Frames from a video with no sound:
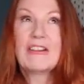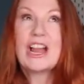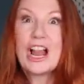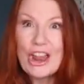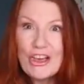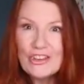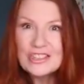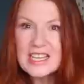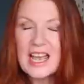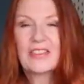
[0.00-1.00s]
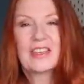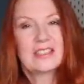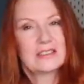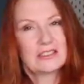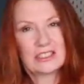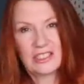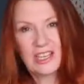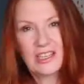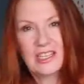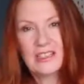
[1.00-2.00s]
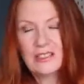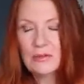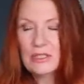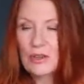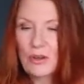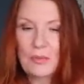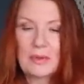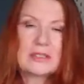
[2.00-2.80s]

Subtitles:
it a lot, and that is to just turn it into a top.